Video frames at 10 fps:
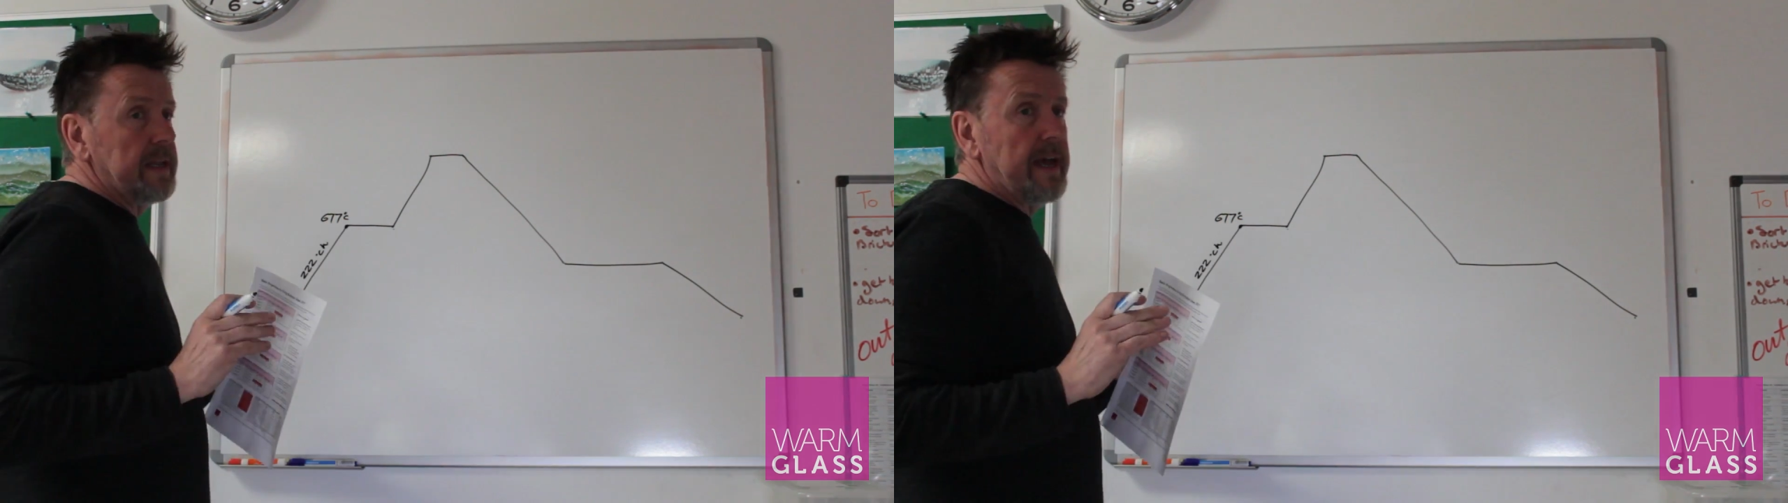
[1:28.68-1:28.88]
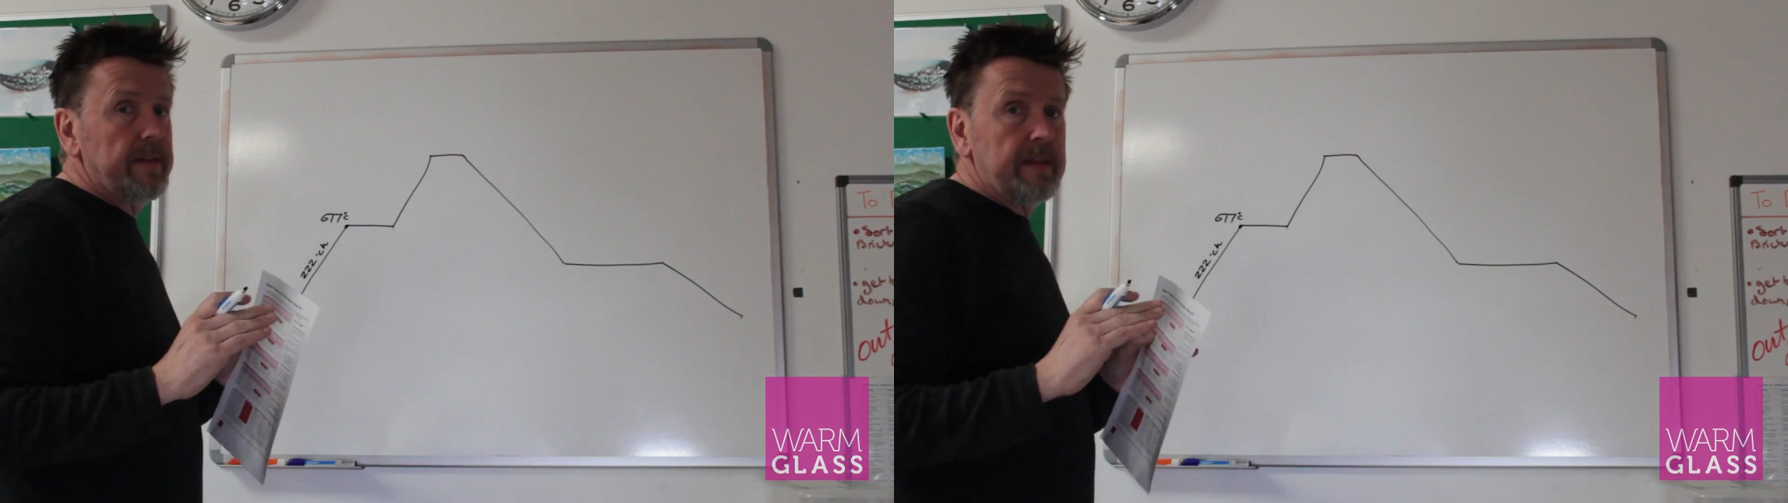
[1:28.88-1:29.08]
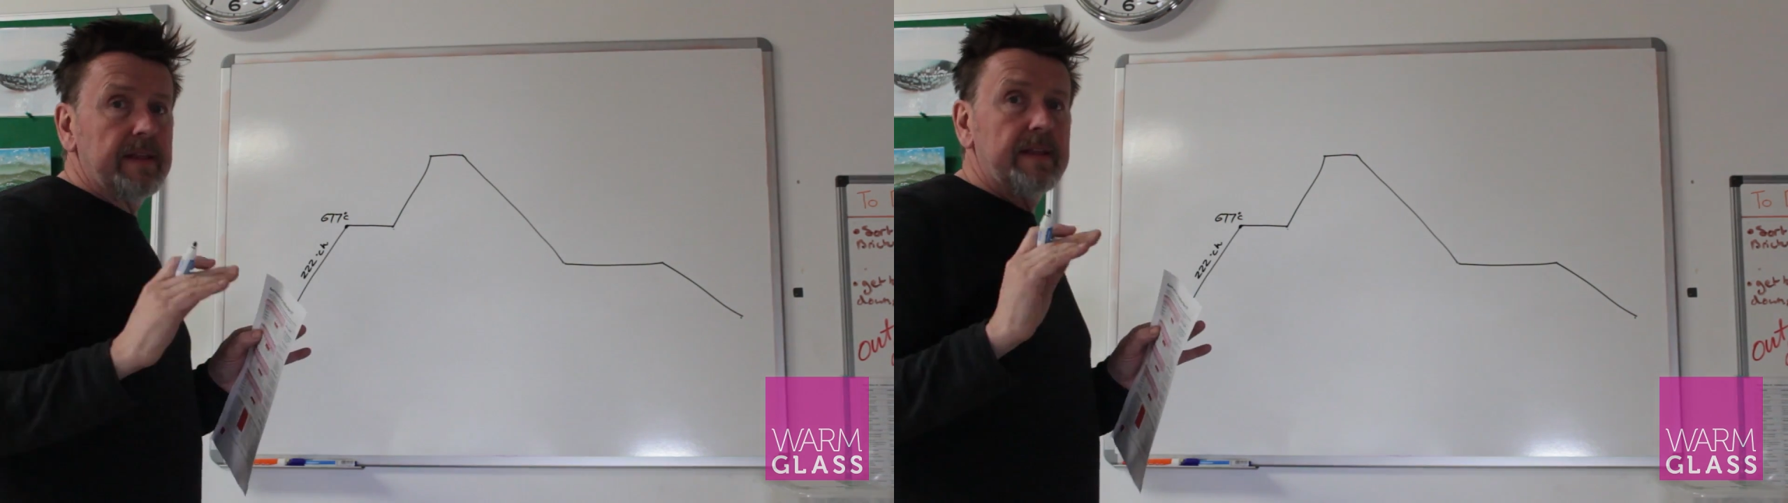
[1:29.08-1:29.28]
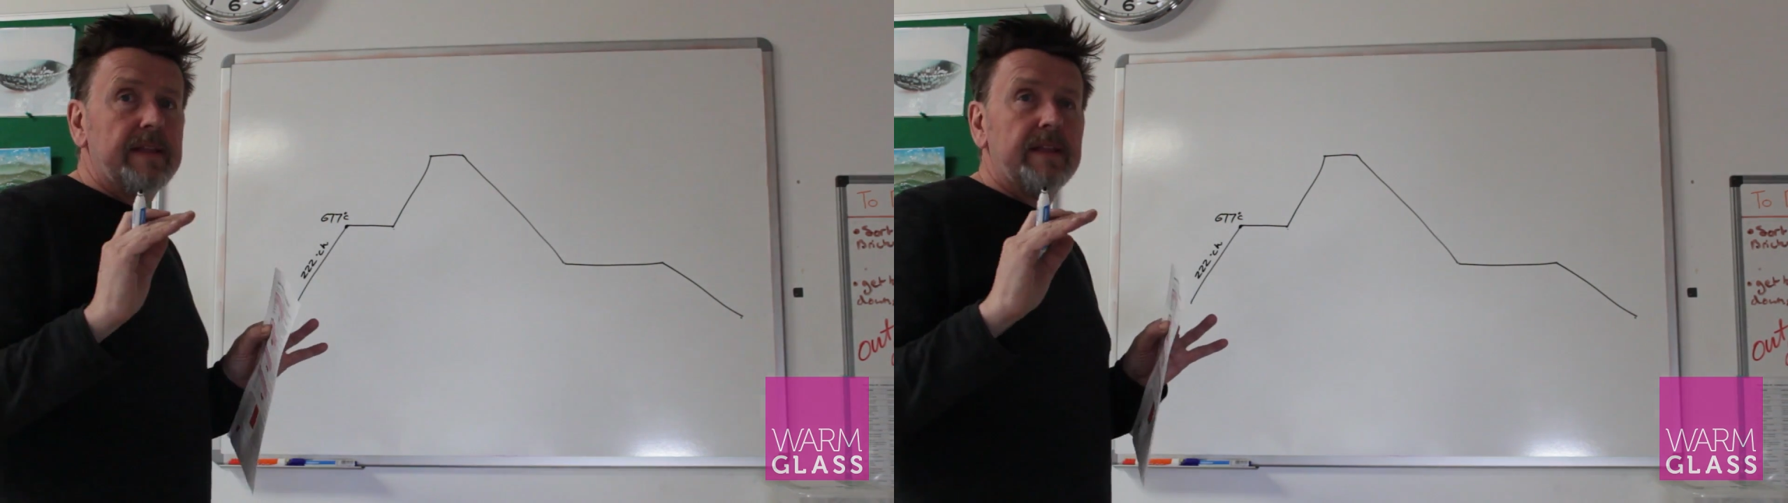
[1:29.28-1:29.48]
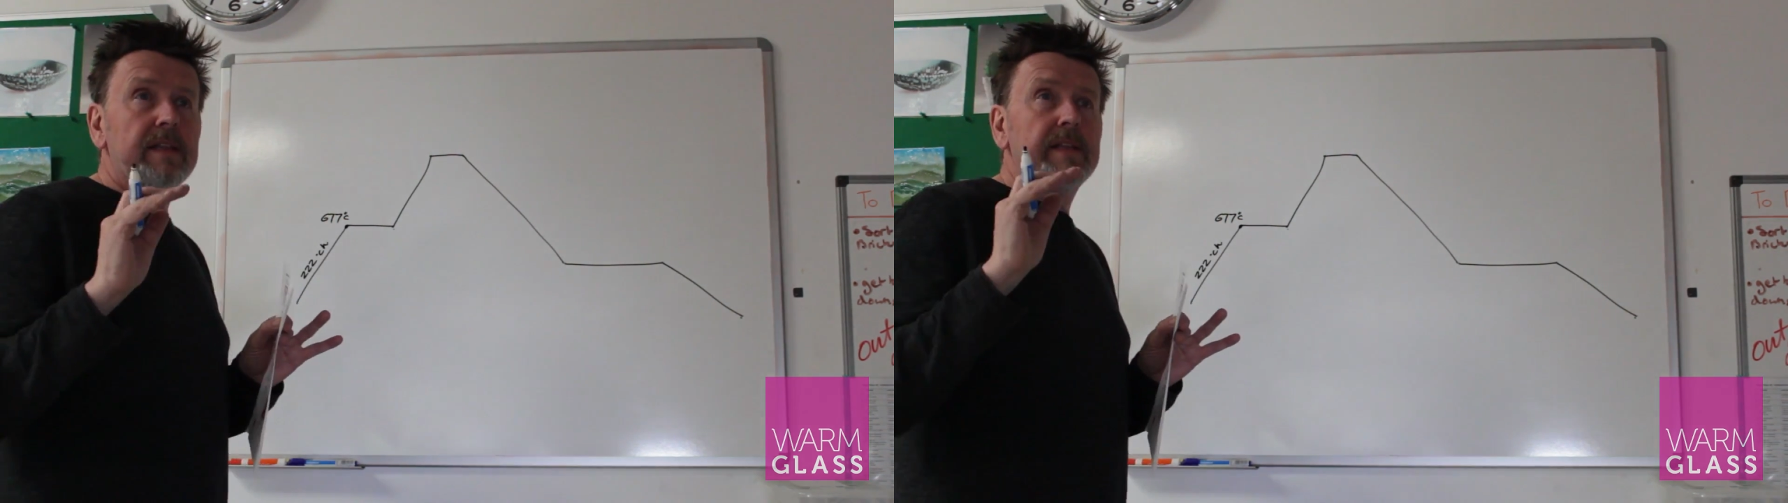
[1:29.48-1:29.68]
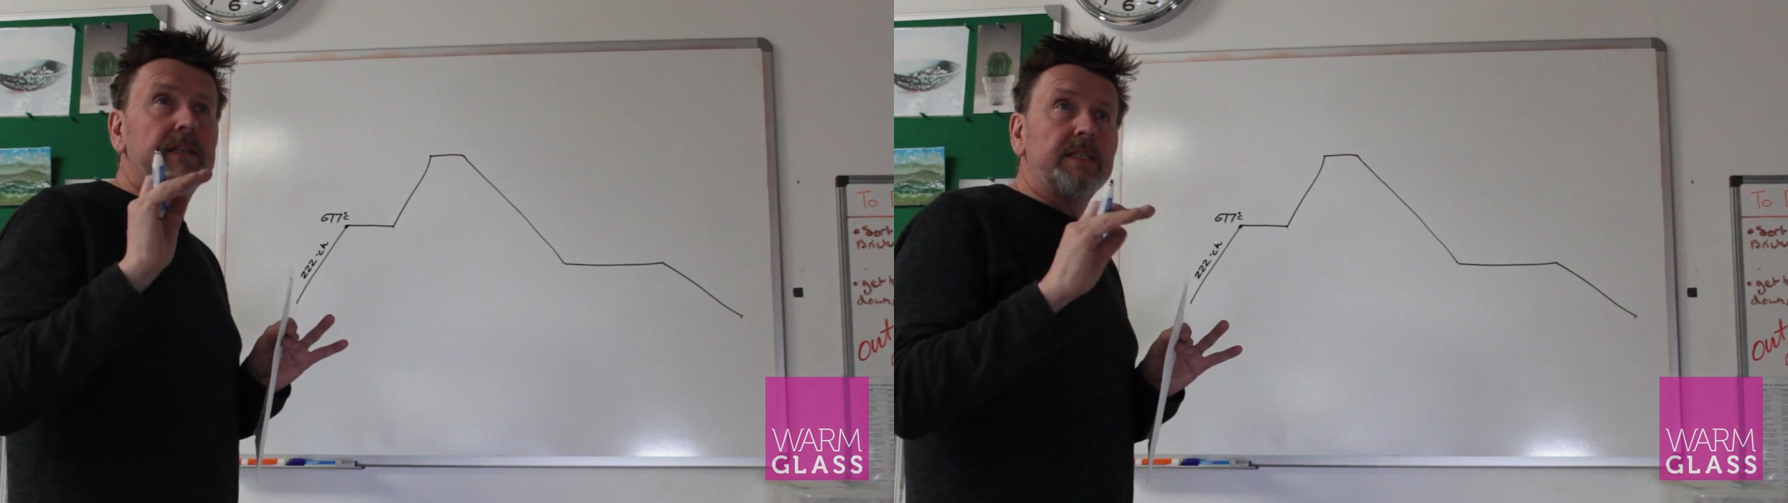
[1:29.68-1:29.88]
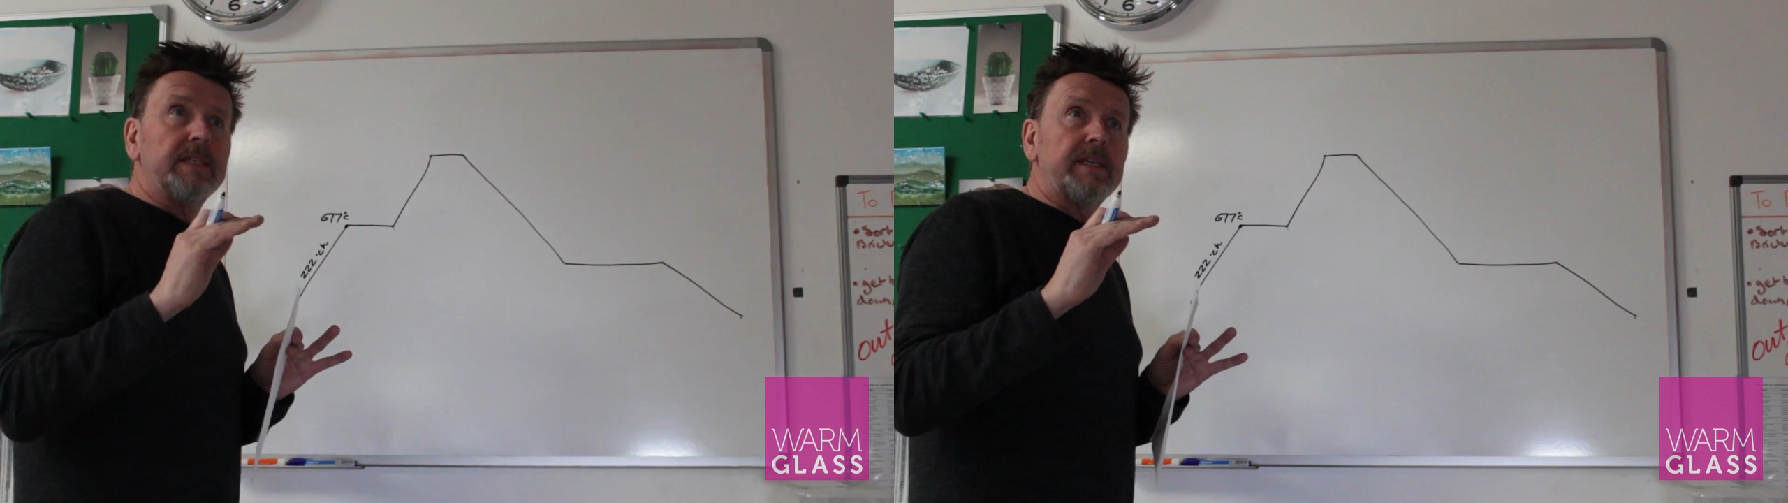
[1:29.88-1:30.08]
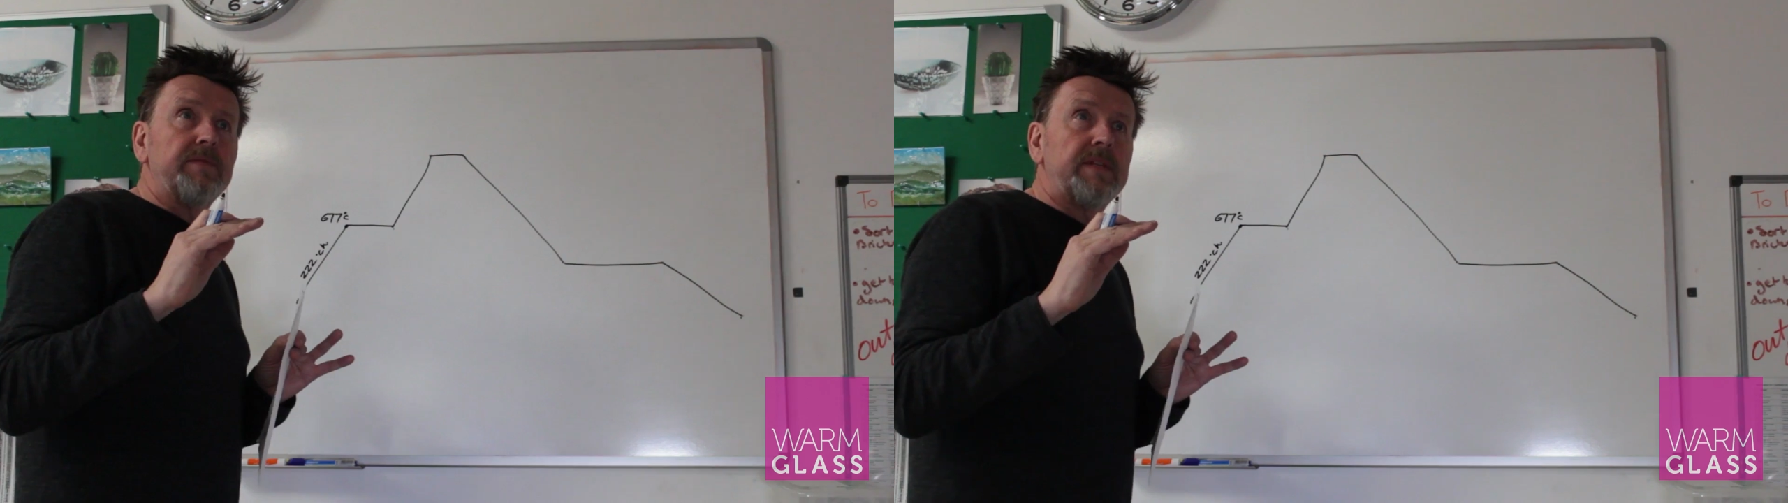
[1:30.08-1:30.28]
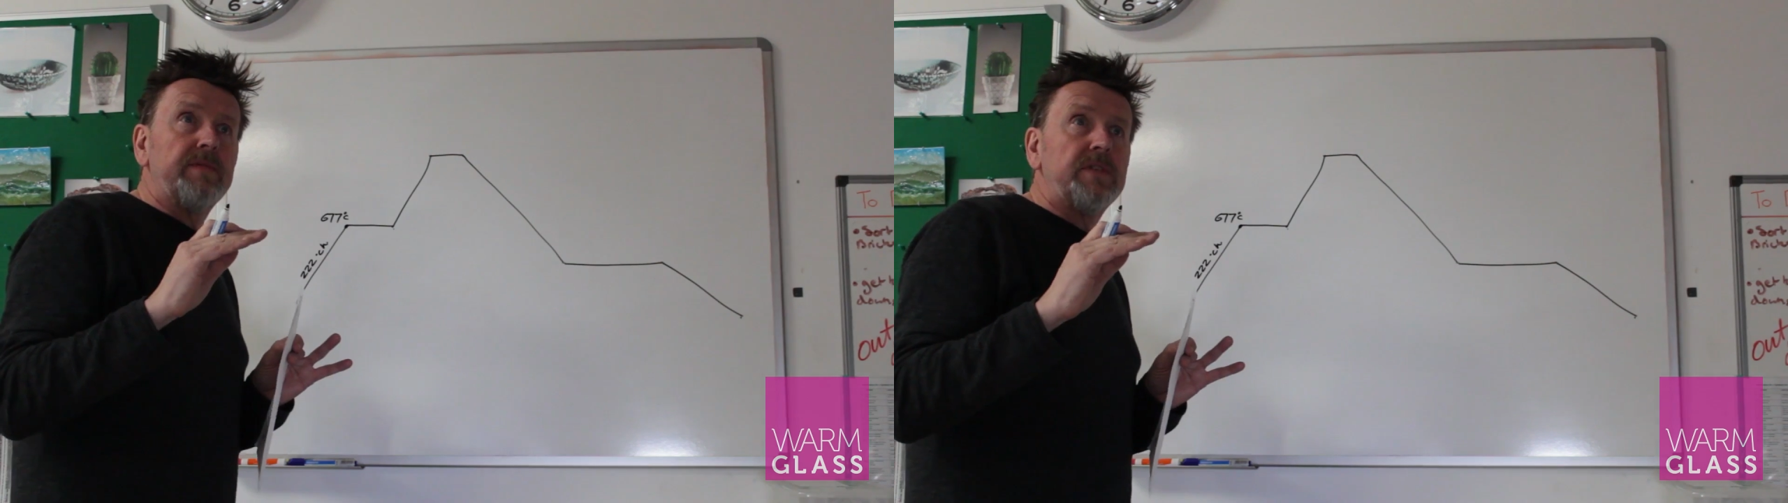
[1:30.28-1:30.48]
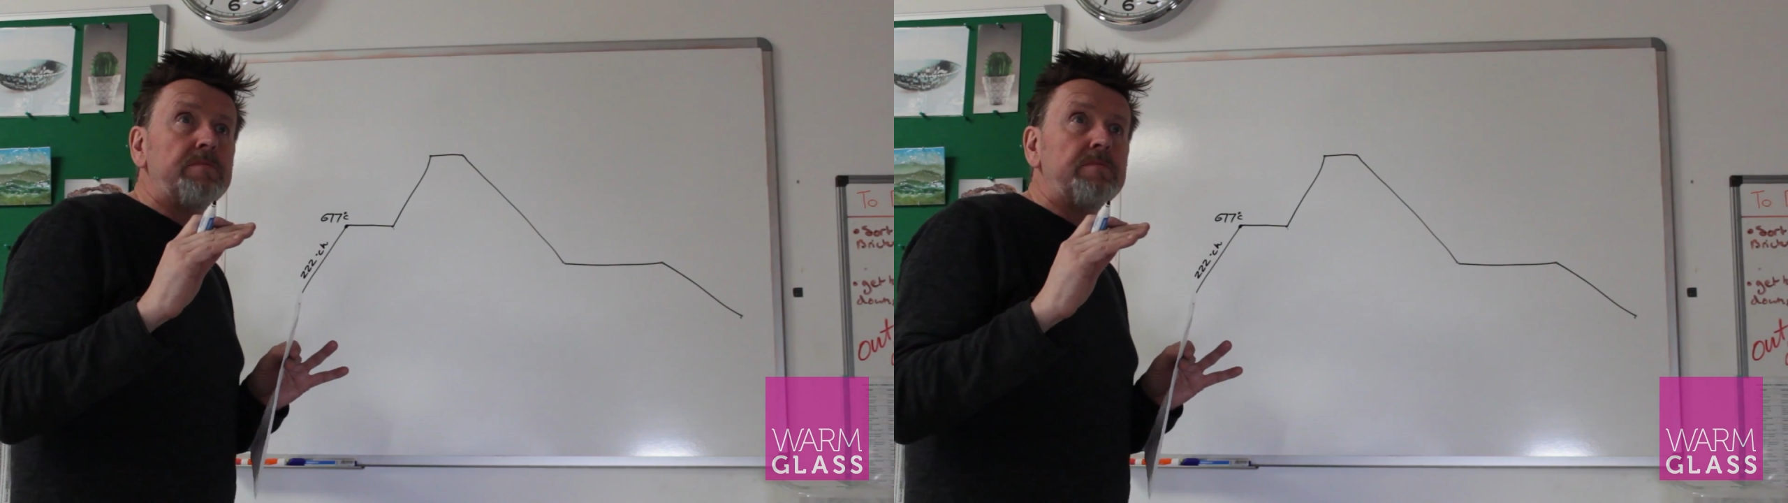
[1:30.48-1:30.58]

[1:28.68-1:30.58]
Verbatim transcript: Now six seventy-seven